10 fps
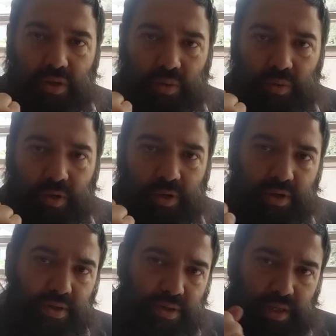where
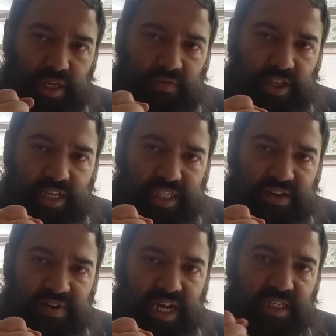the evil has
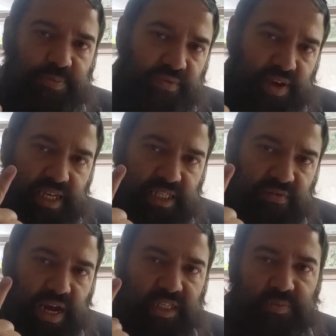grasp. If it has
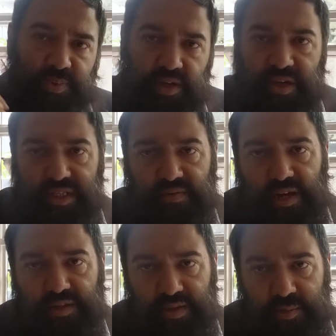grasp there, it has
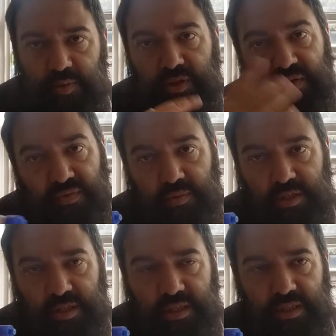grasp on the person from his
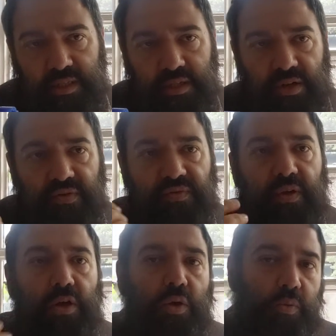sins and stuff.
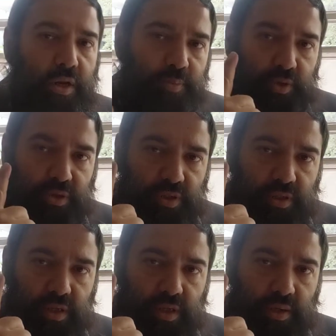When a person
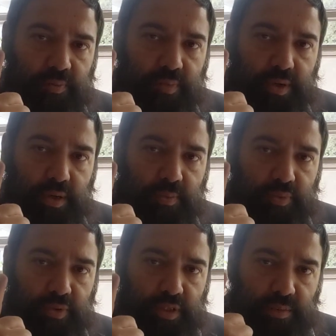
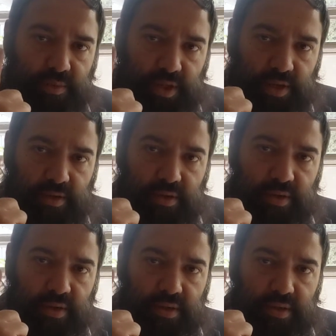uproots them there,
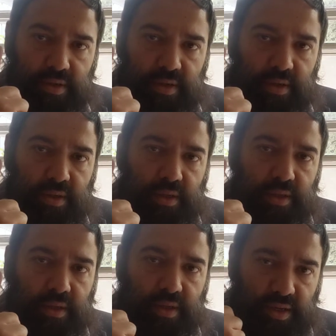
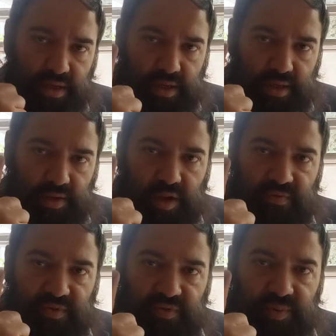they don't have
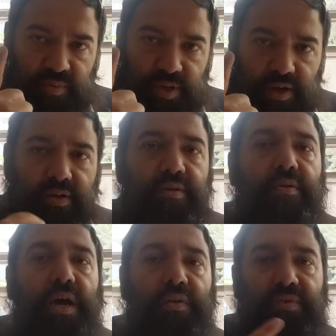a grip there.
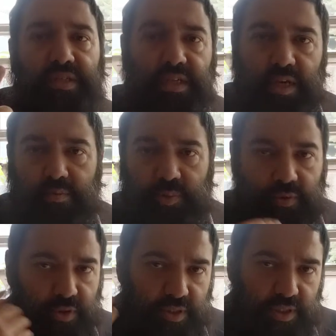Obviously, I'm the
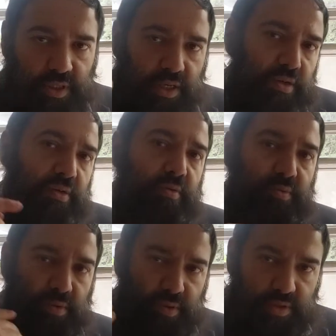person here.
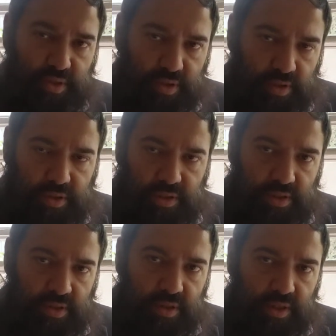His thoughts
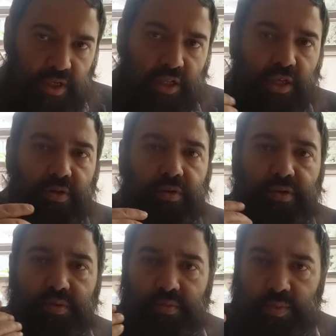are a little
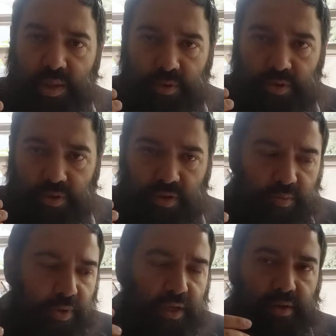clearer, able to learn
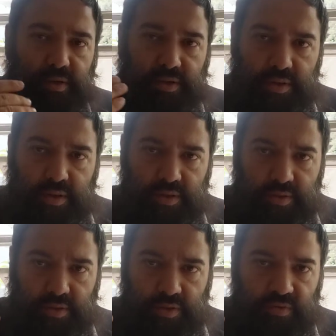better, and to
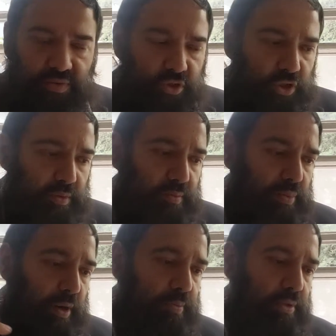serve Hashem
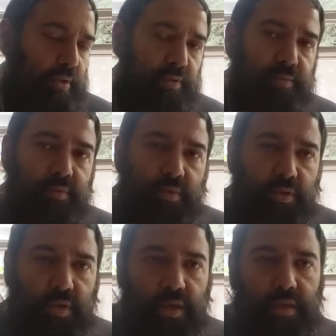properly.
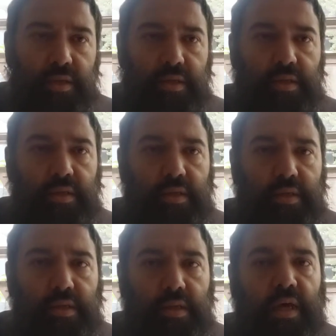Okay?
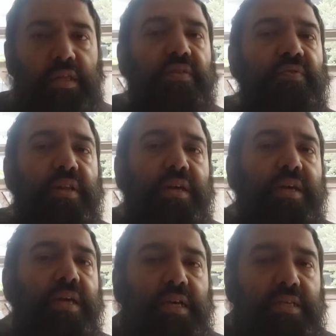And then
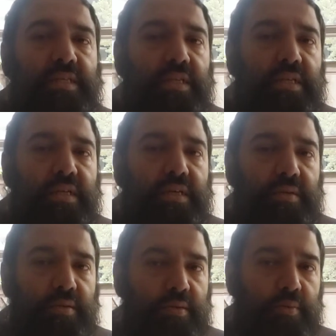Vanakeh is the
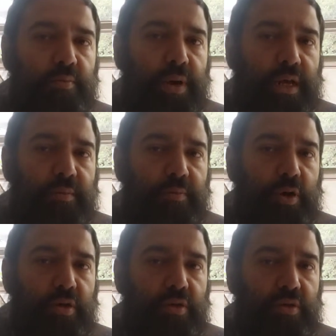bottom
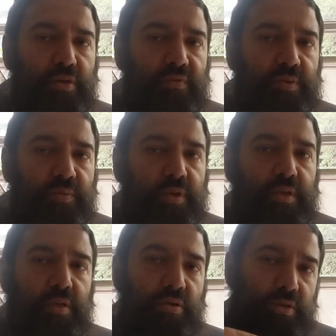part of the beard
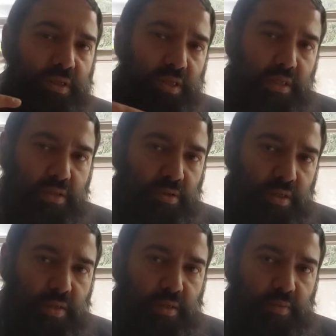that goes into
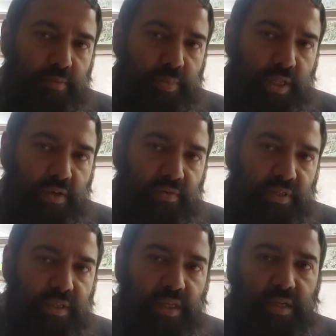the belly of the
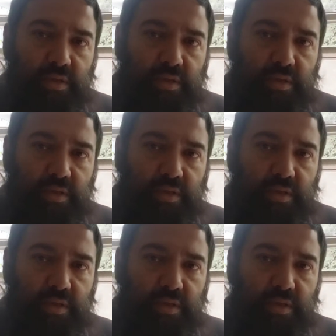snake